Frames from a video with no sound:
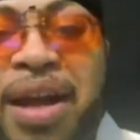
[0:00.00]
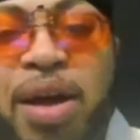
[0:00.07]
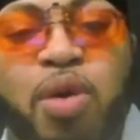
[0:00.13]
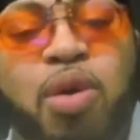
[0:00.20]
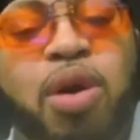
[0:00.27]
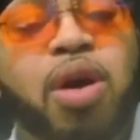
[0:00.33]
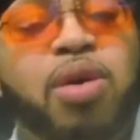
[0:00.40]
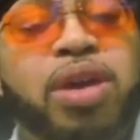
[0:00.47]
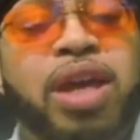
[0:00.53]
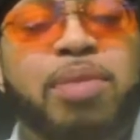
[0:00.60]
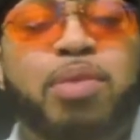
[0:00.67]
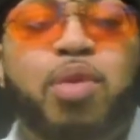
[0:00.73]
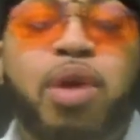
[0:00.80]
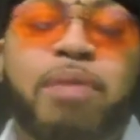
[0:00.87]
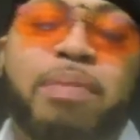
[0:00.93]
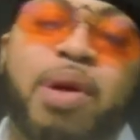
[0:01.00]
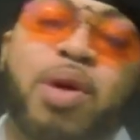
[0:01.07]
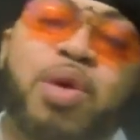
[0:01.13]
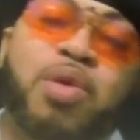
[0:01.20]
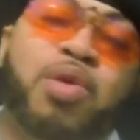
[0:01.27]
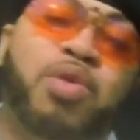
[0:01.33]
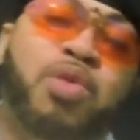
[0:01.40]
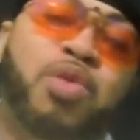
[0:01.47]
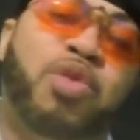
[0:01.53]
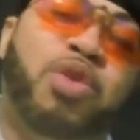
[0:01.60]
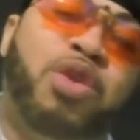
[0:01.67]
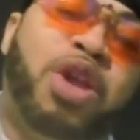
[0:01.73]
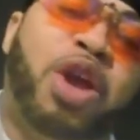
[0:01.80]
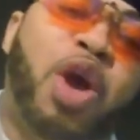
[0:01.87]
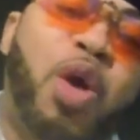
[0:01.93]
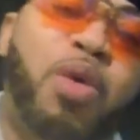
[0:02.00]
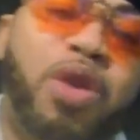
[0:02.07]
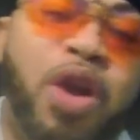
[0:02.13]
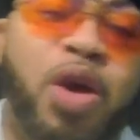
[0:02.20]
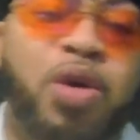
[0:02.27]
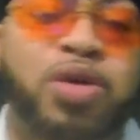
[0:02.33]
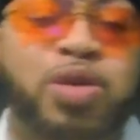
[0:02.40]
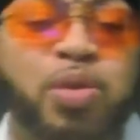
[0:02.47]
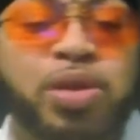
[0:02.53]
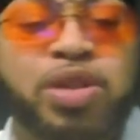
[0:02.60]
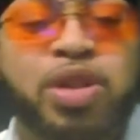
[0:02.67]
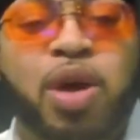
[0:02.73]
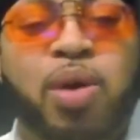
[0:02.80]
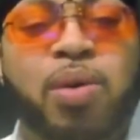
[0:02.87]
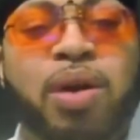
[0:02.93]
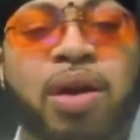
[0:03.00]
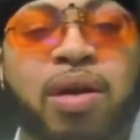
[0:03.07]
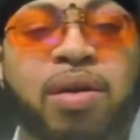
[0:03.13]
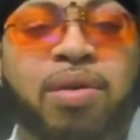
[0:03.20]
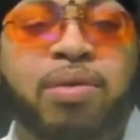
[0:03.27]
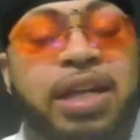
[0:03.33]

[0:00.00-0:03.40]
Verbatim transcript: Now, who gonna keep you up on the going ons of what's going on.